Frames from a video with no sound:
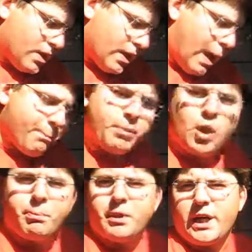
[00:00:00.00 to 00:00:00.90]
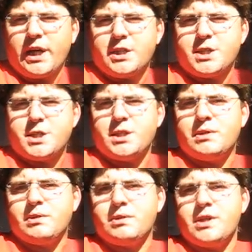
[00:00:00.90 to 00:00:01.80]
appropriate
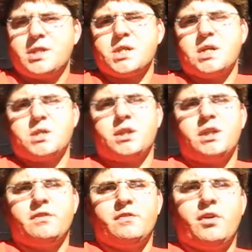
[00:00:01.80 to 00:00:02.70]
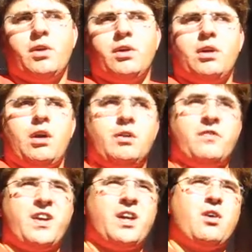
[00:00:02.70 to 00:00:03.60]
to discuss it in on
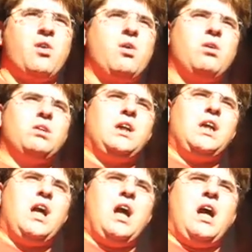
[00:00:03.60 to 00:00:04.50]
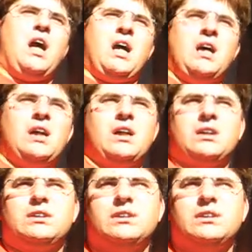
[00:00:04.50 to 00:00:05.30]
video, uh,